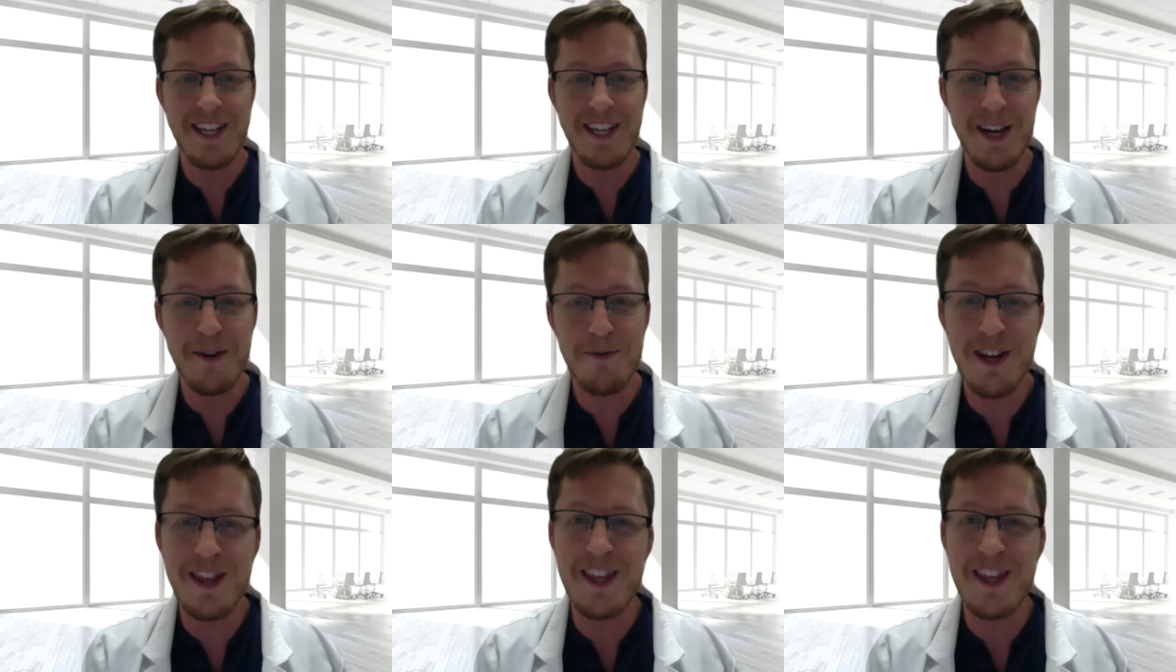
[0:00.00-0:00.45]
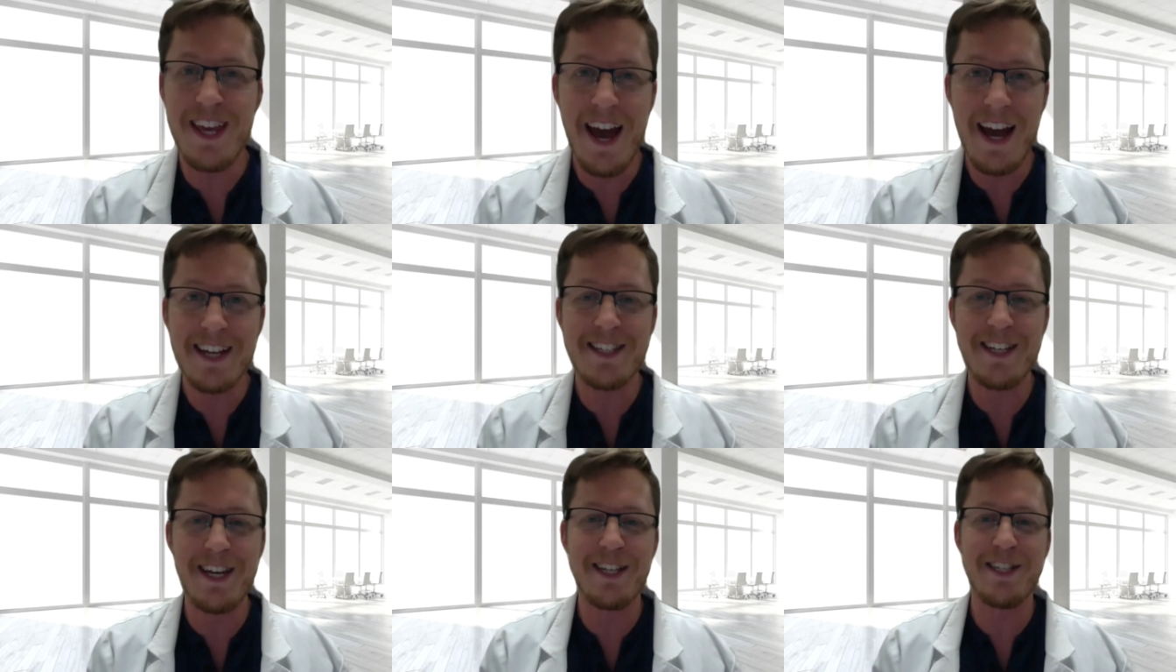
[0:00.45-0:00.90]
get rid of the
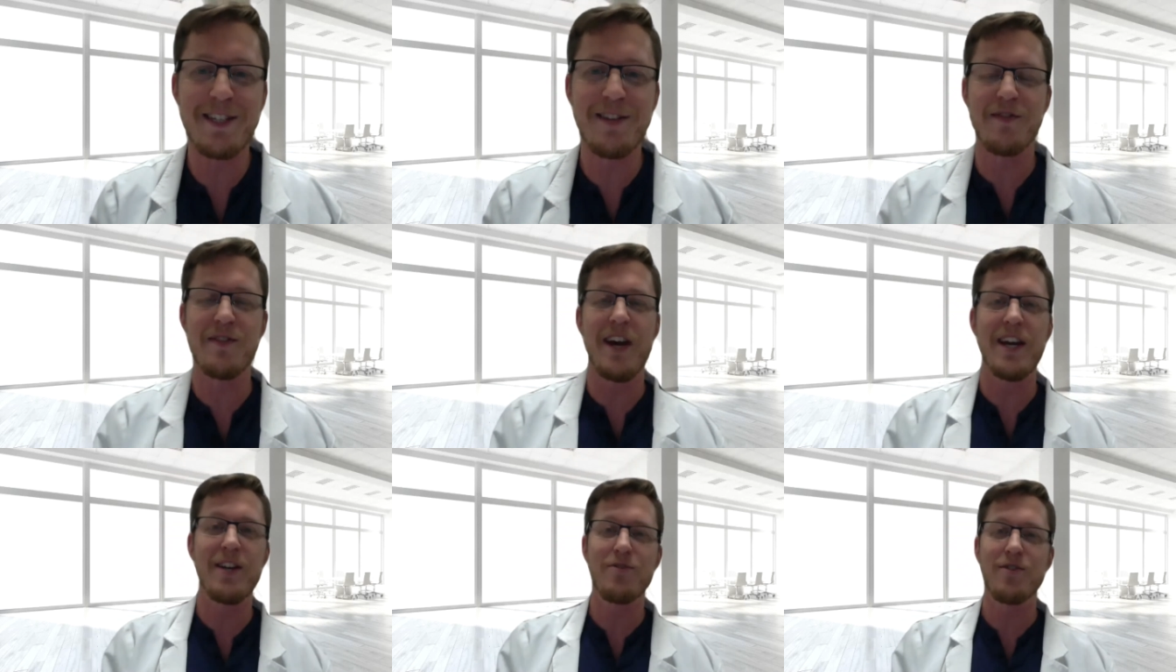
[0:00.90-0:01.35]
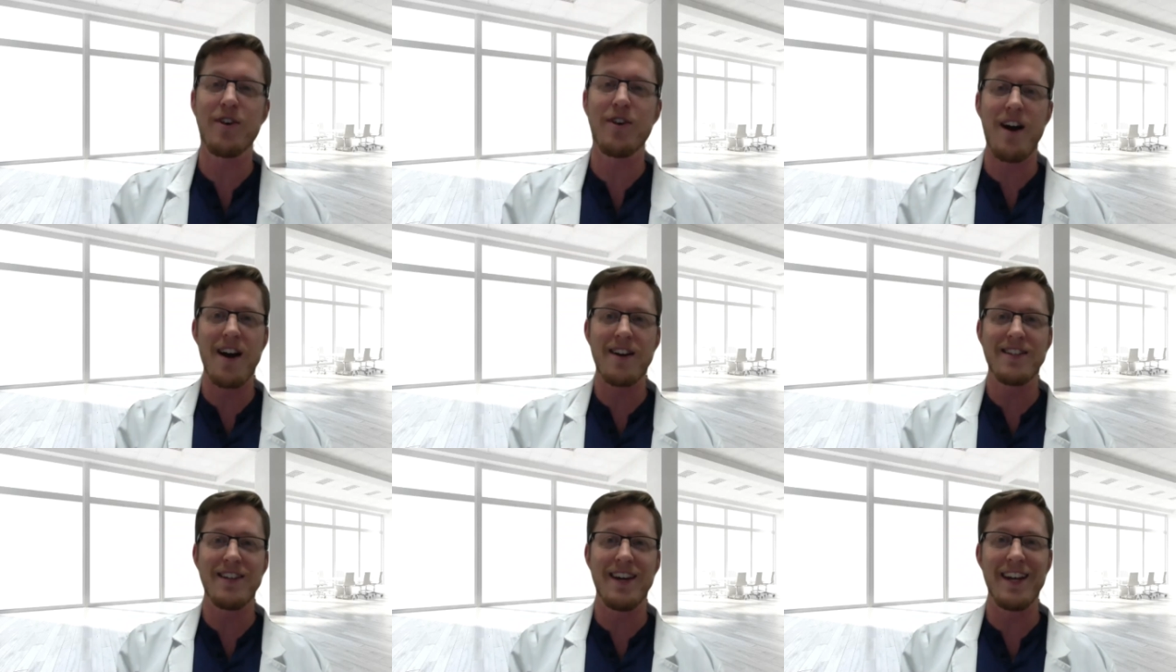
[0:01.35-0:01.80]
excess of nitric
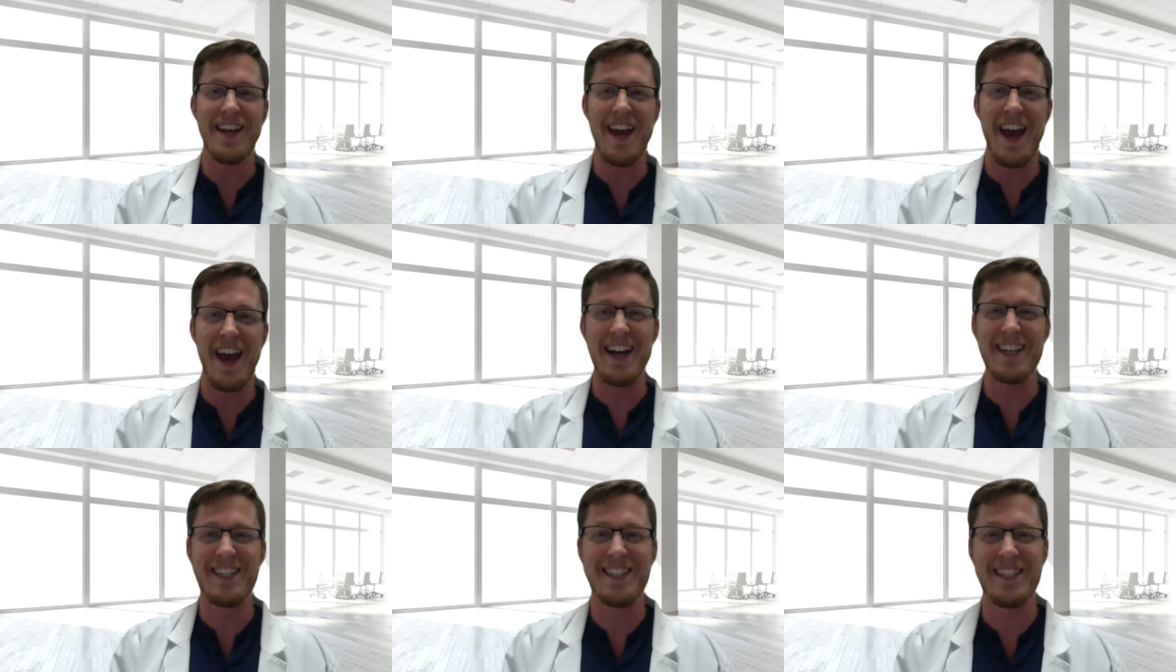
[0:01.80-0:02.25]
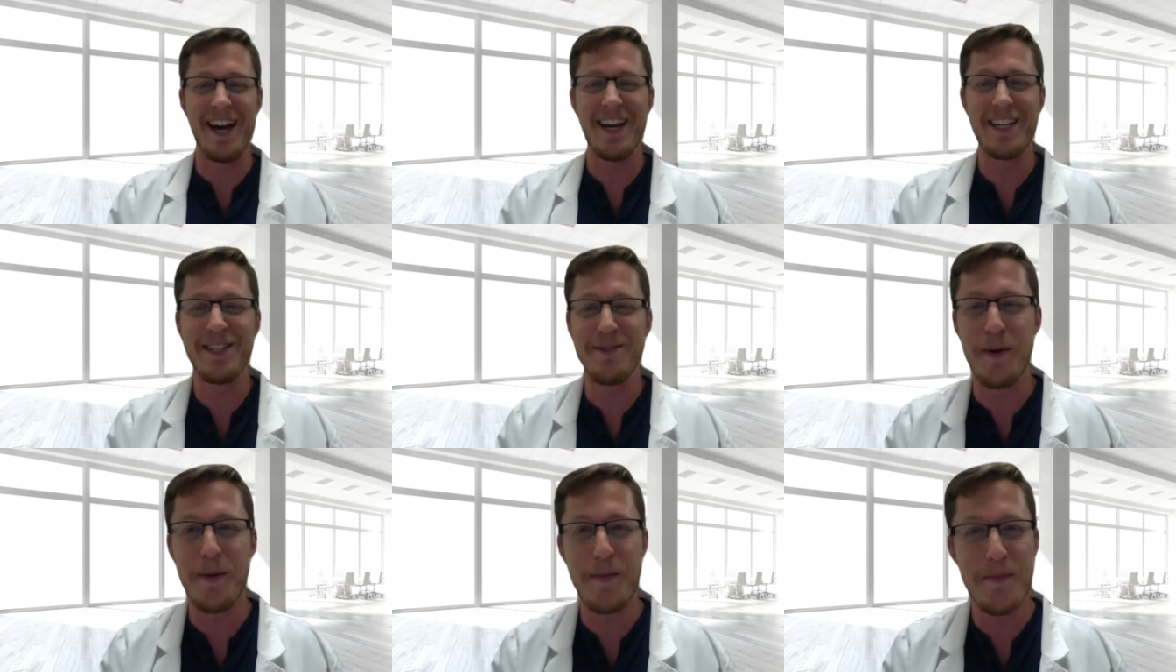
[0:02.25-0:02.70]
oxide gas
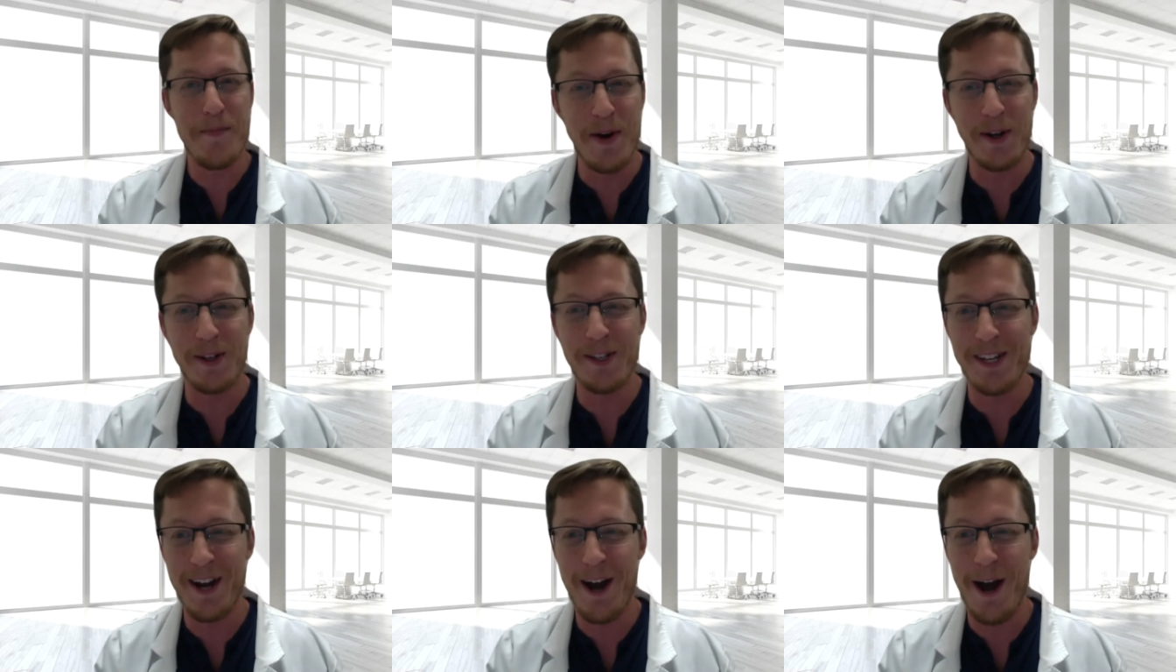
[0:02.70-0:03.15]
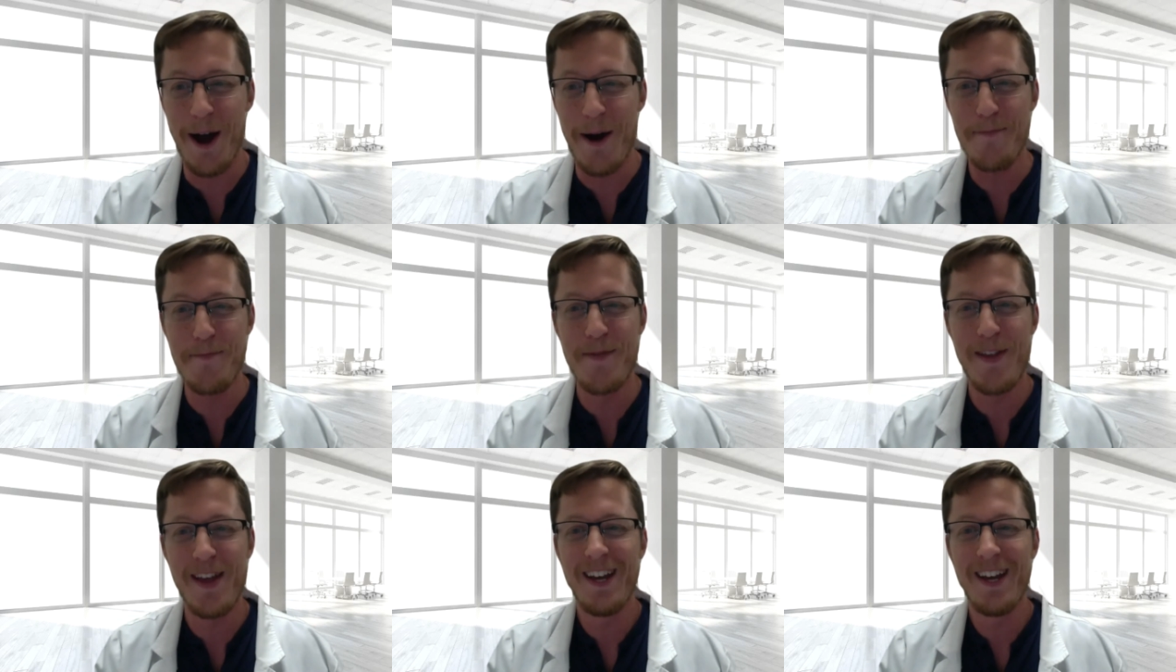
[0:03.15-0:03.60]
that's been building up.
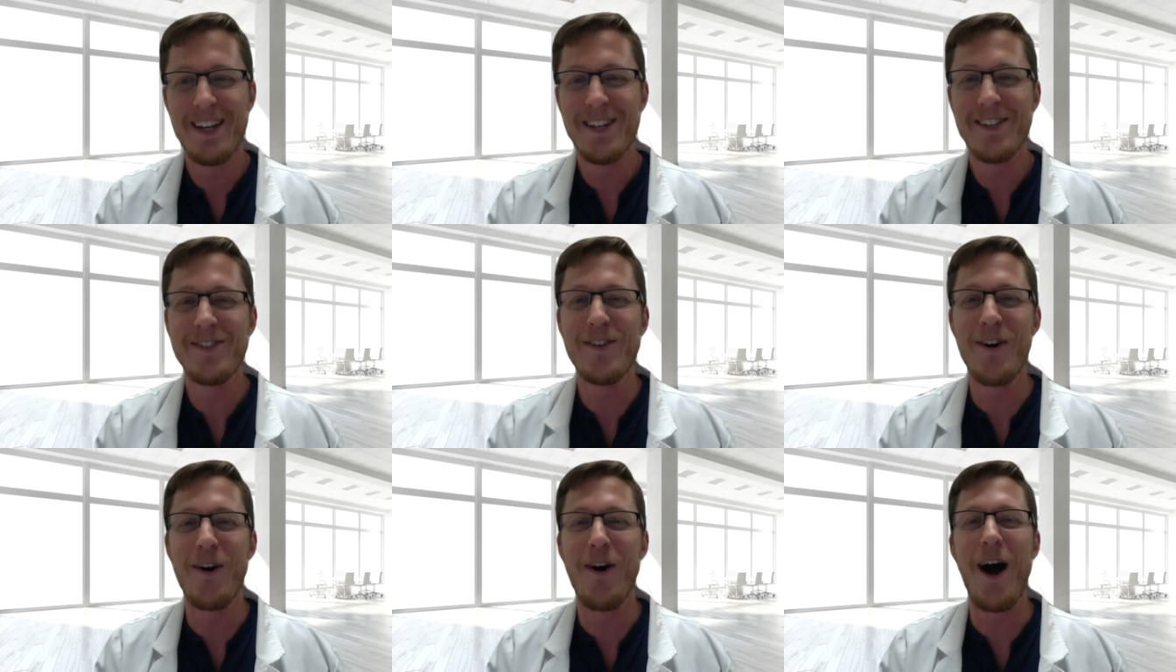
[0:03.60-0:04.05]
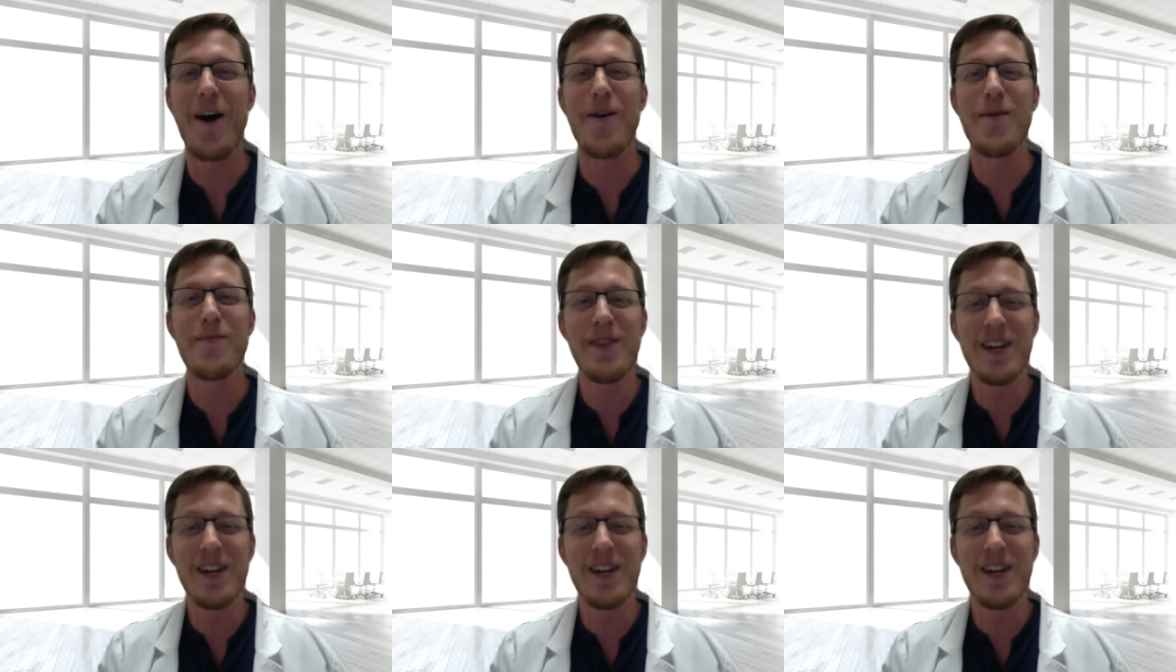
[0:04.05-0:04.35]
So I hope that